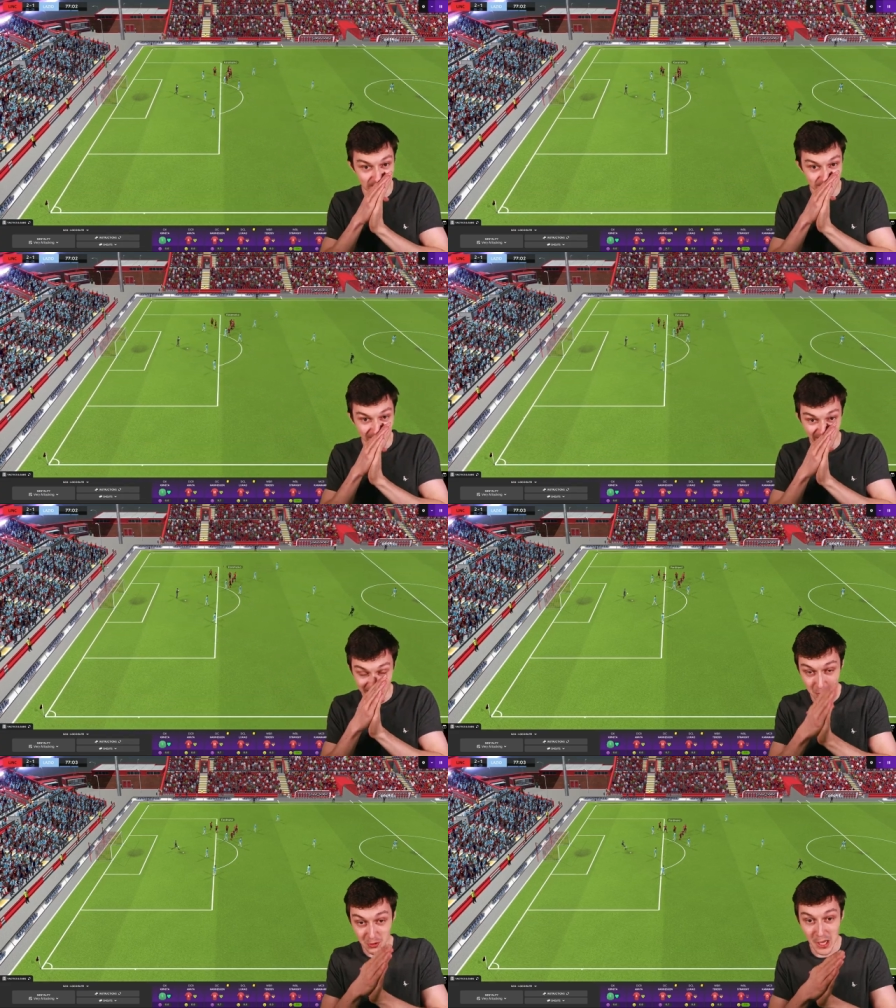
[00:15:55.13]
We're
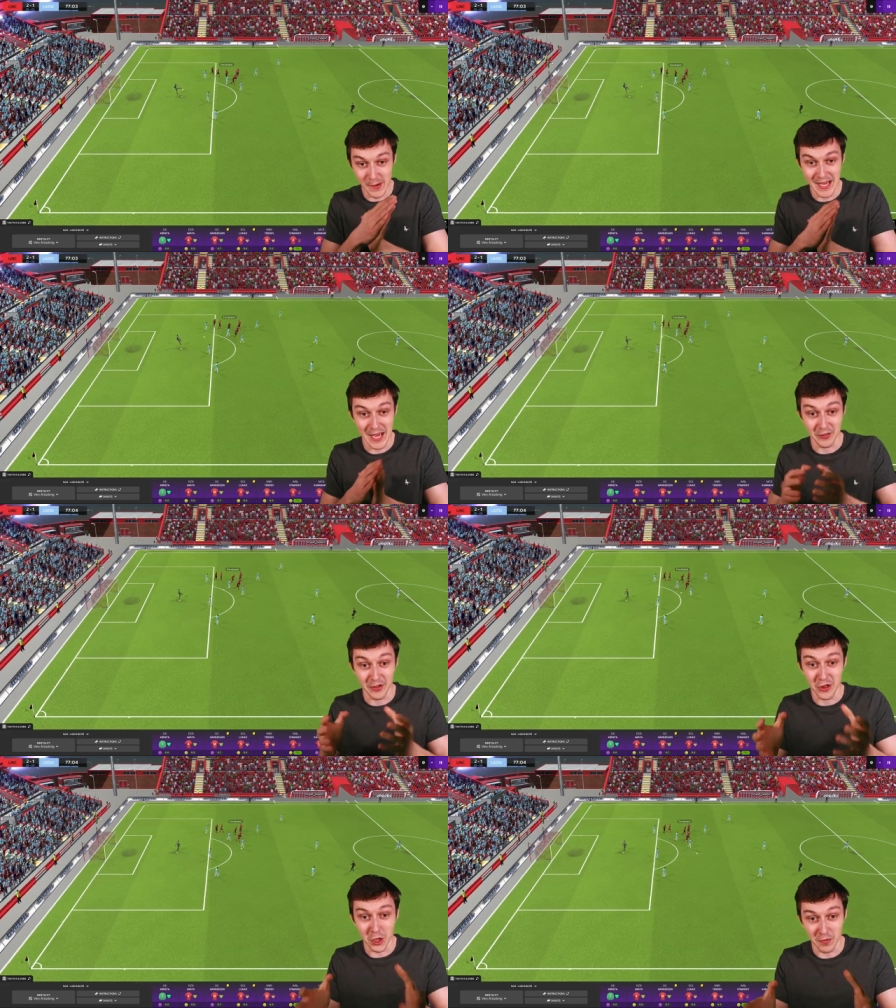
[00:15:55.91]
still going out.
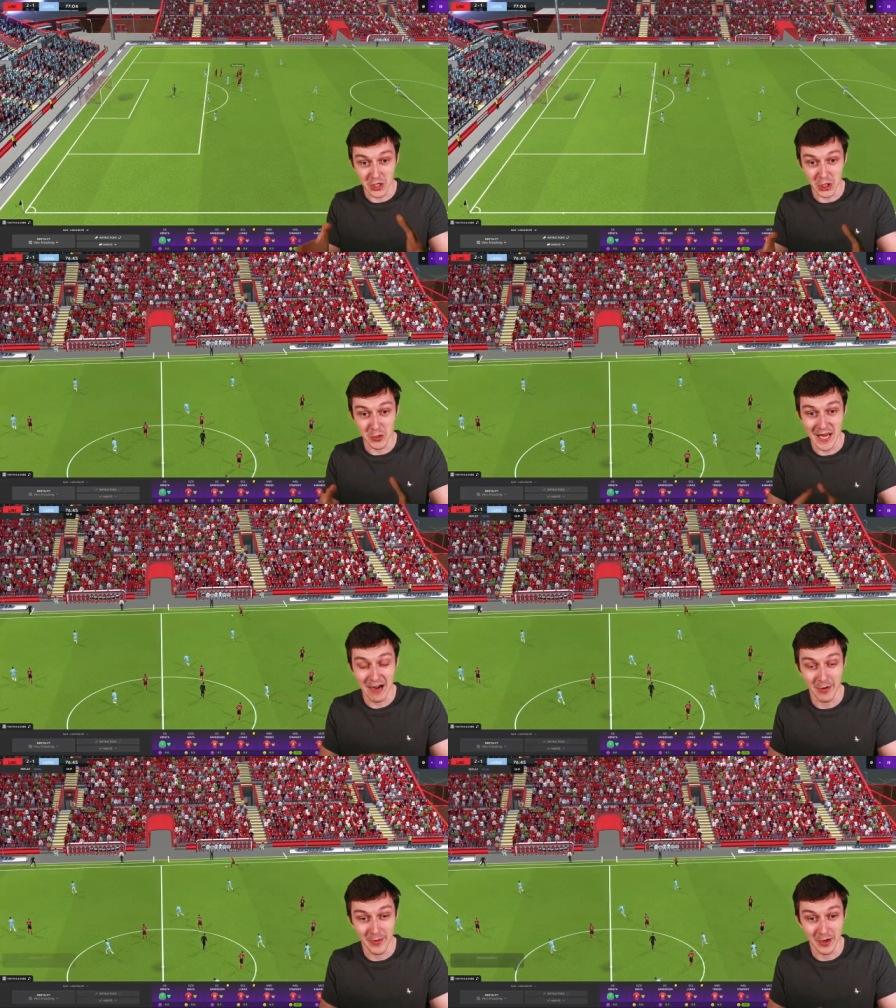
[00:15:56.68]
Substitute
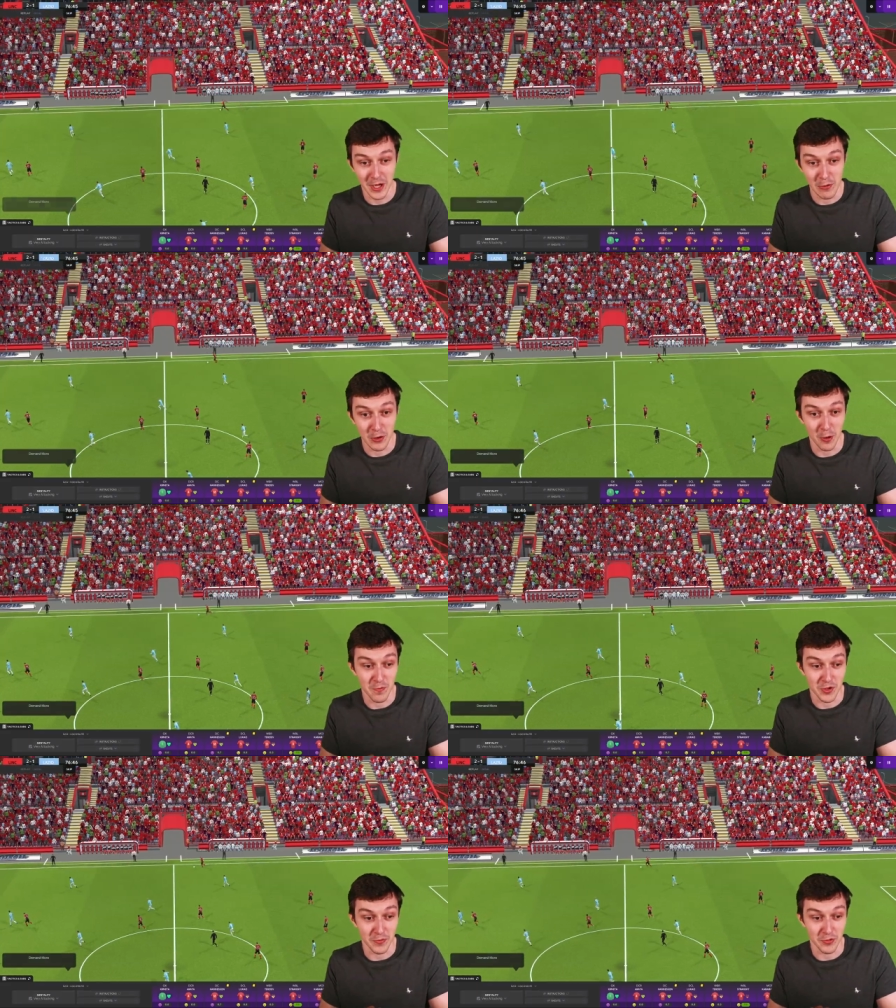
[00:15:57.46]
Karamarko
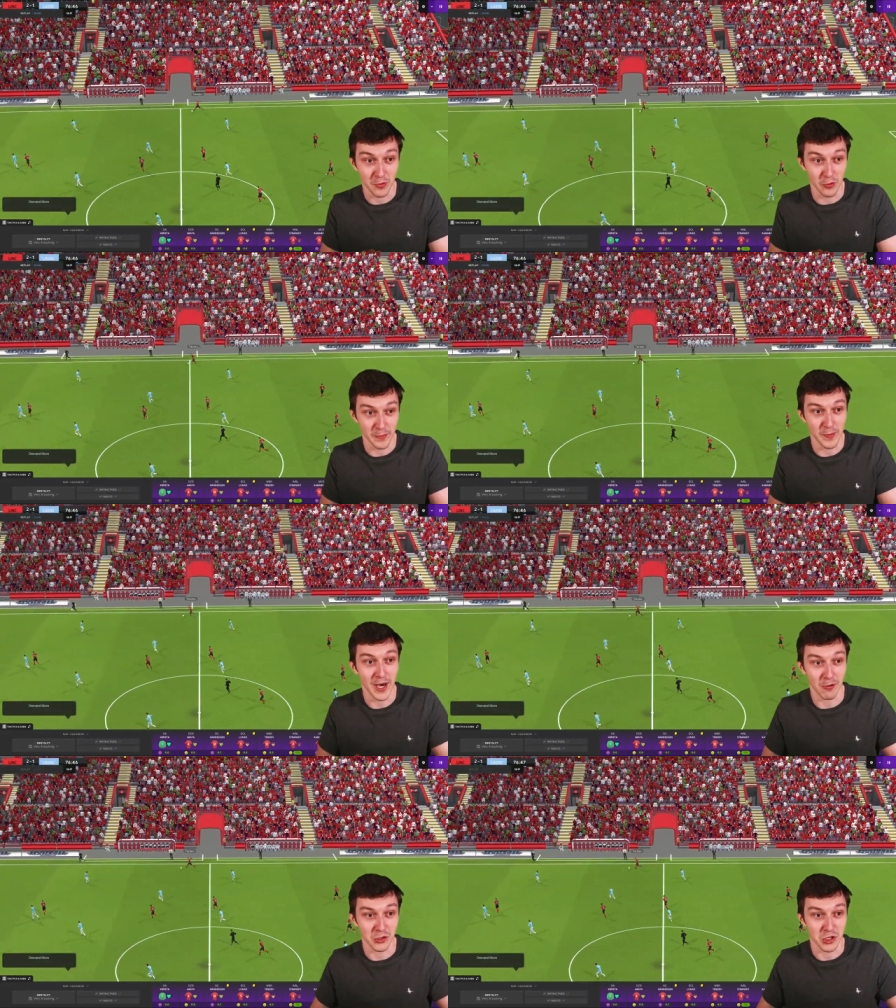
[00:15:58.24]
comes on, scores a
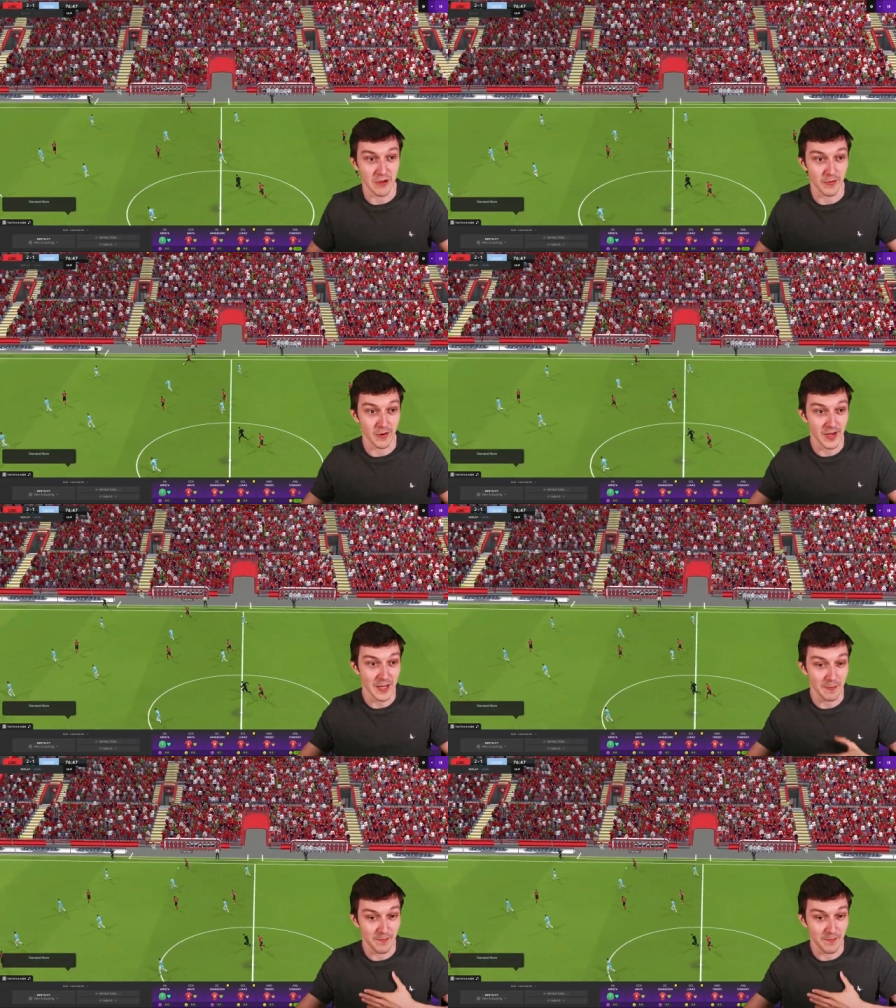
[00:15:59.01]
pile driver, right?